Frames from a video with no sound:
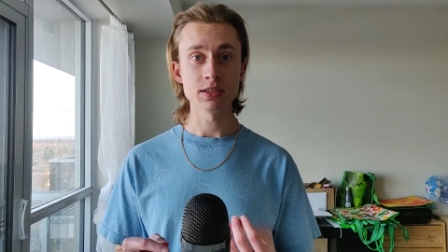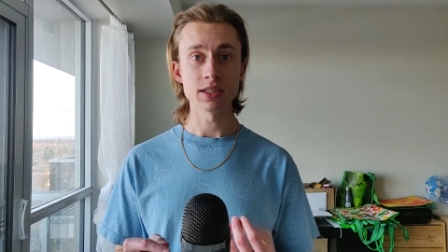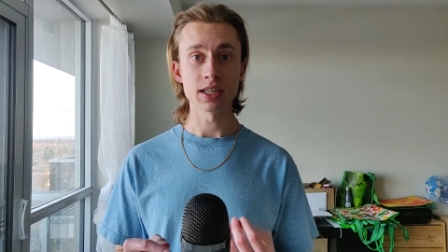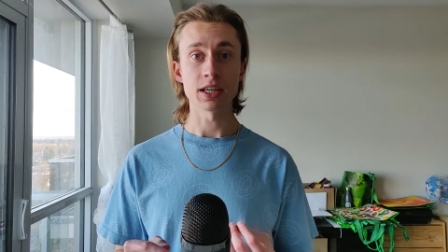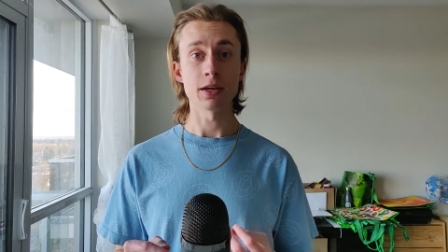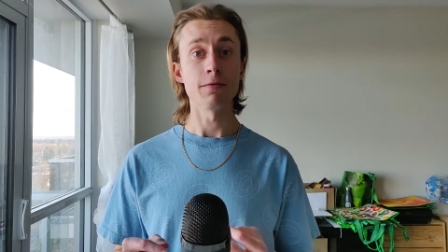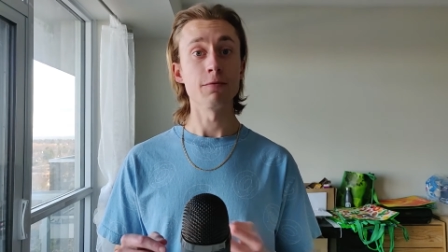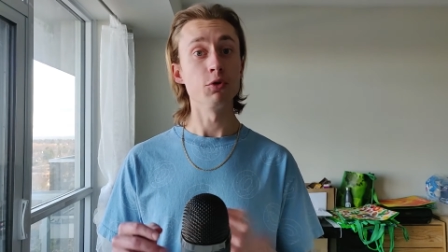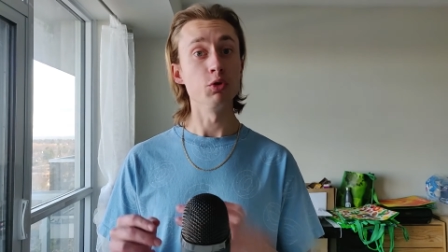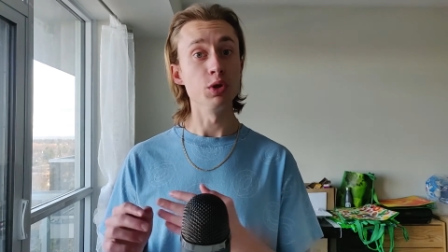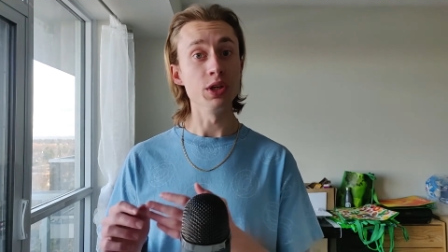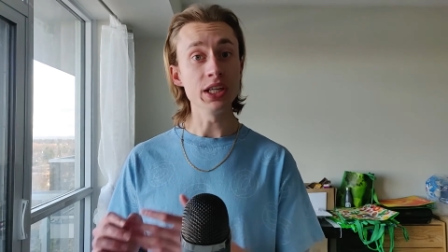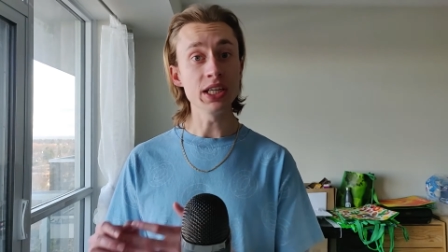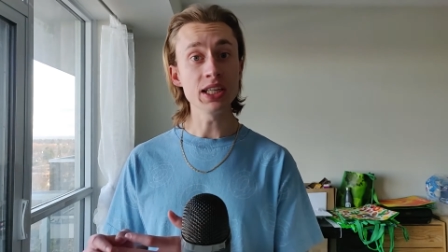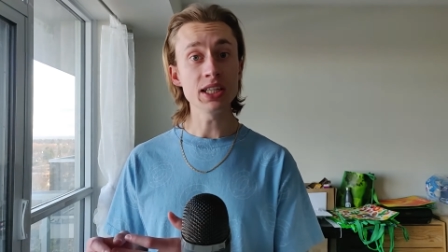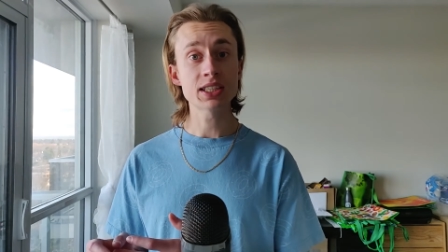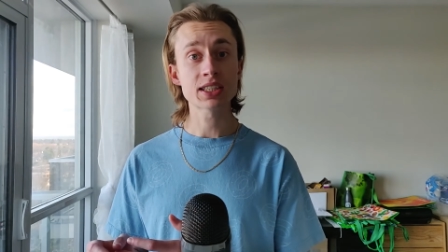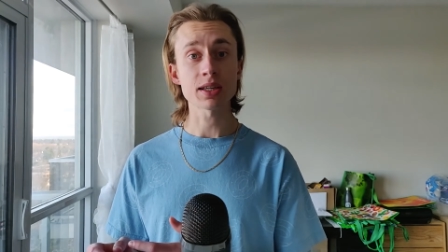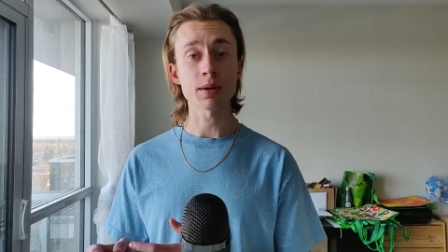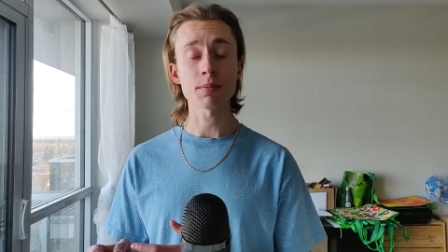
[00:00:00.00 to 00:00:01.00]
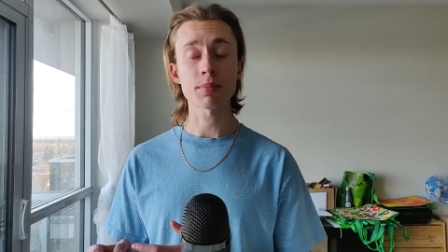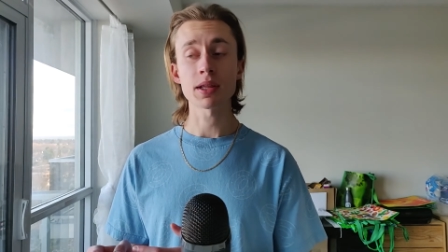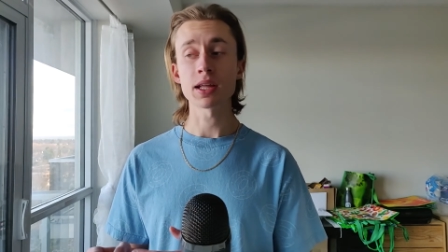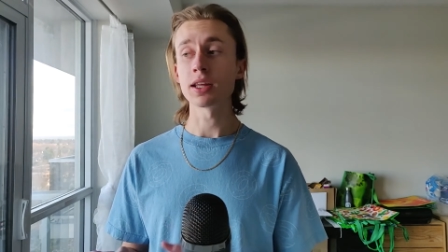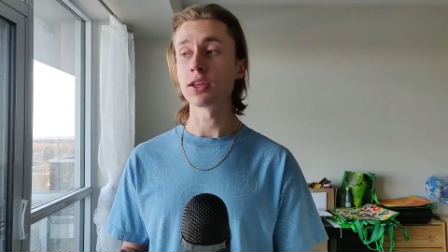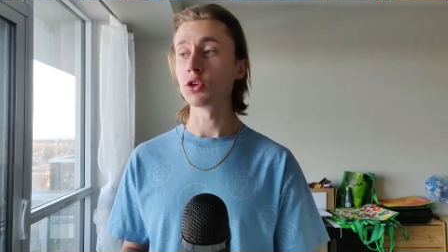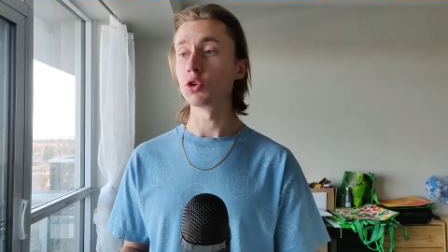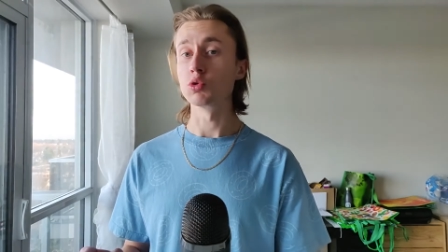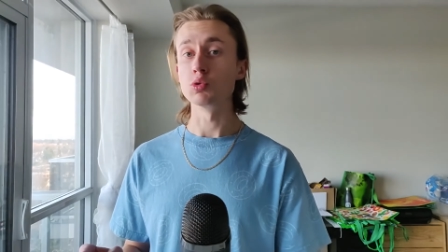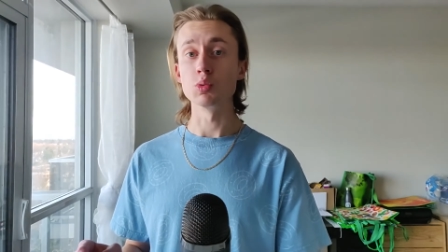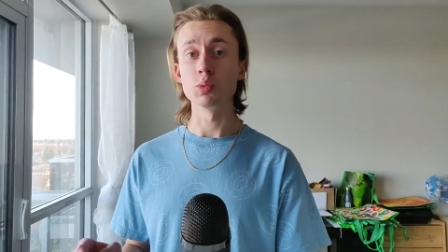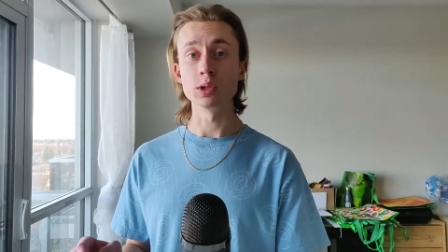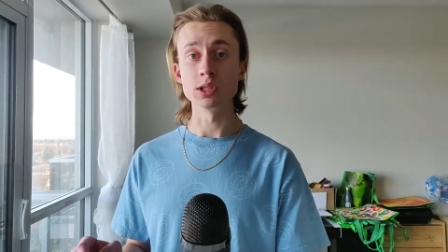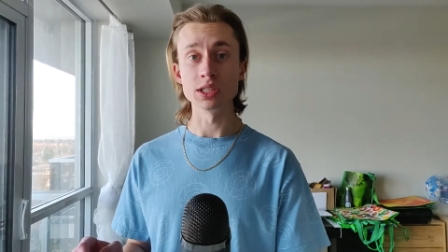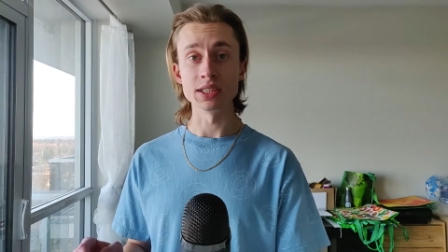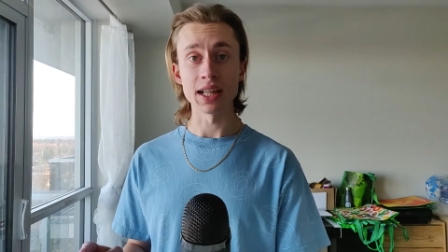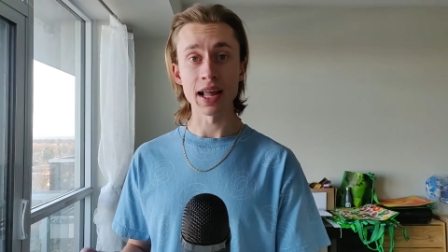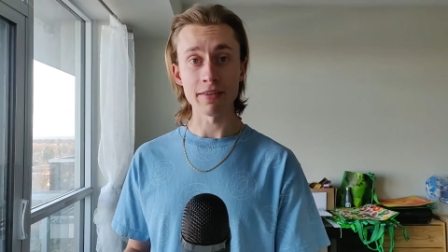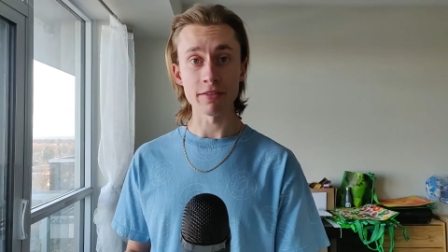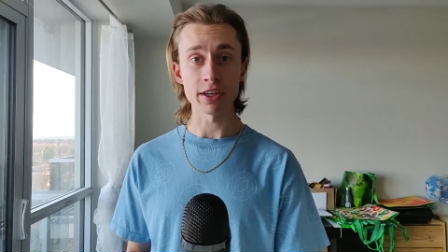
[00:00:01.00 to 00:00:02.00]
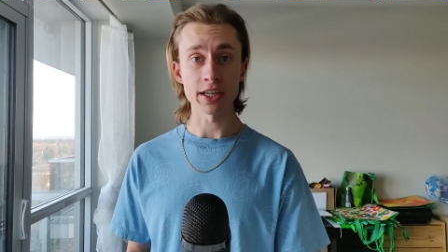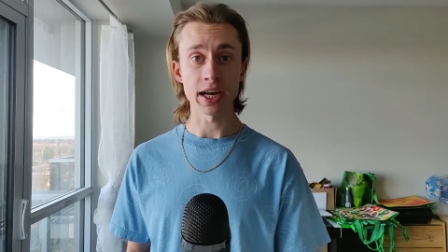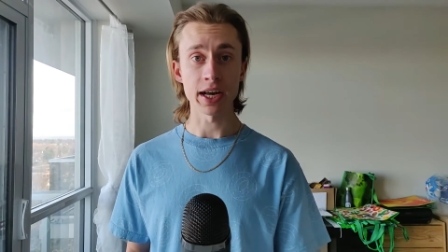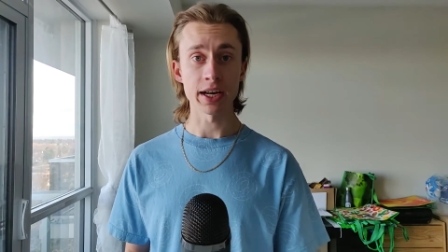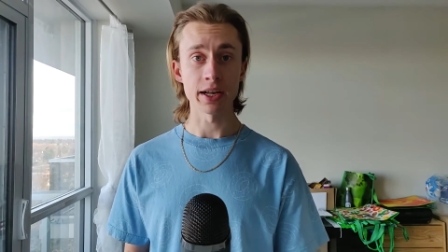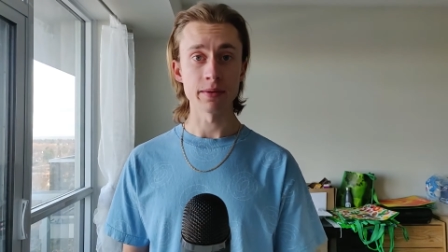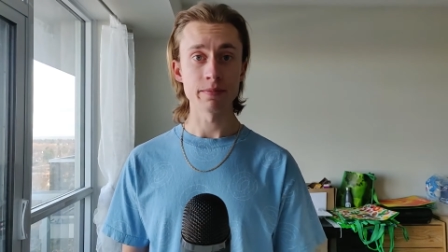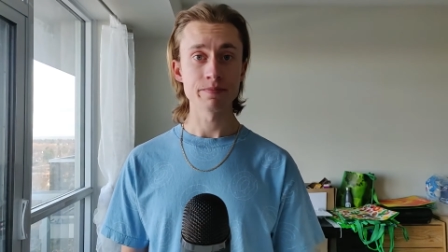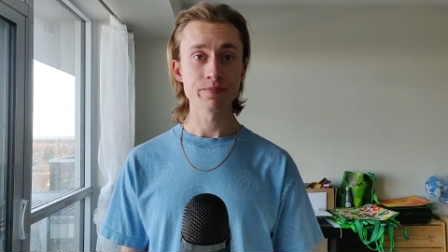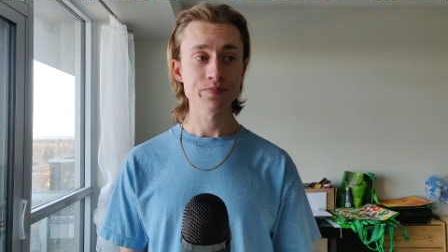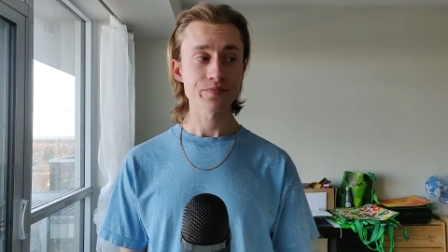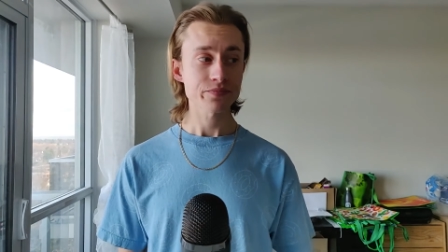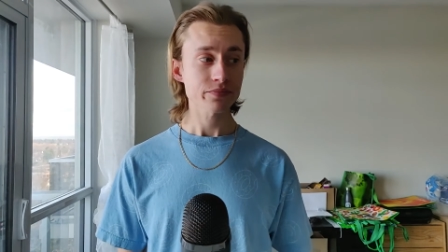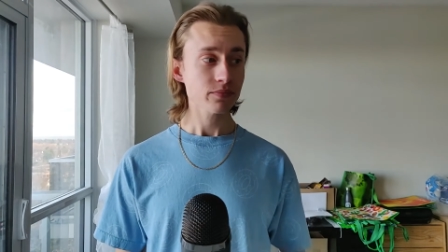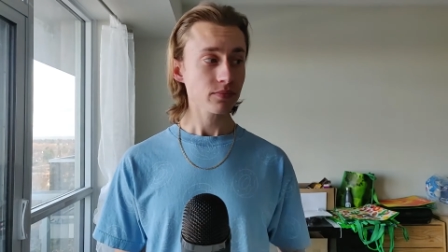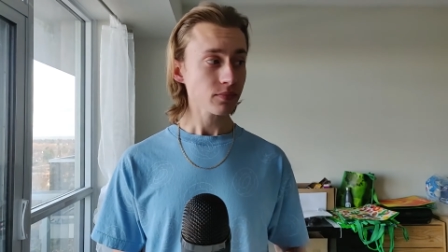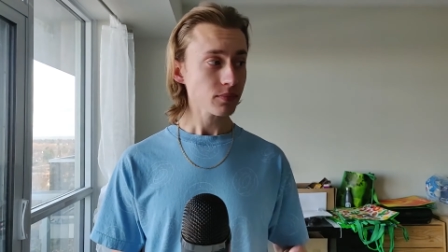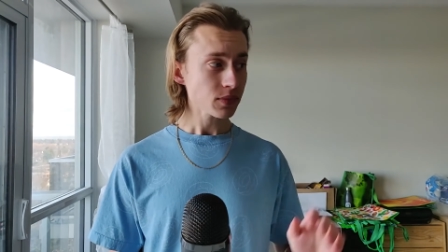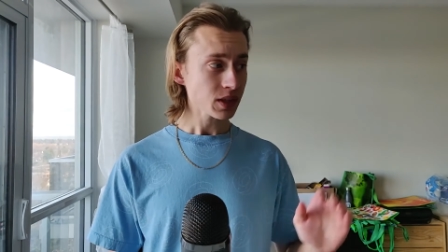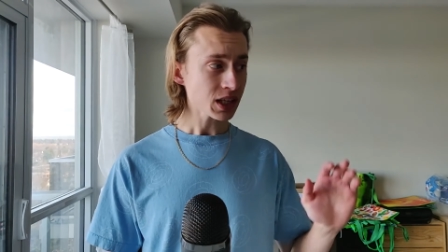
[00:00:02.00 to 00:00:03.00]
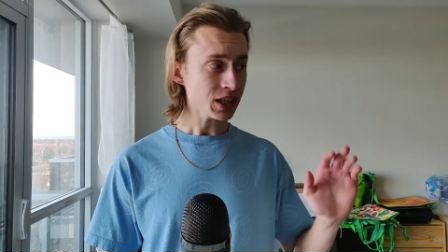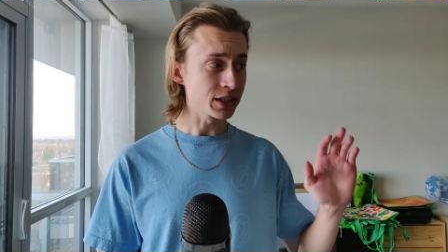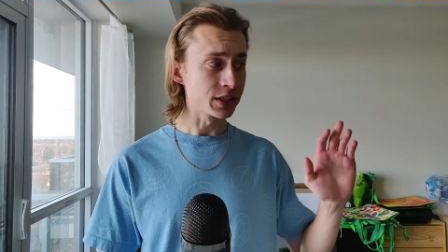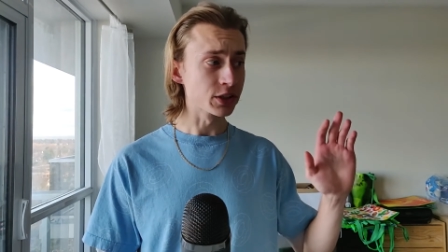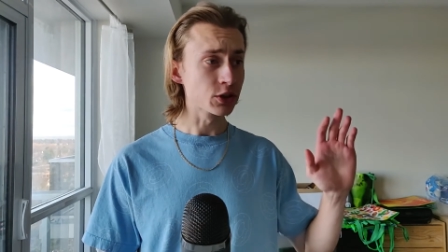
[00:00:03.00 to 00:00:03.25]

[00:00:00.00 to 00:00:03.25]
Like, if you need something, you will never get it. He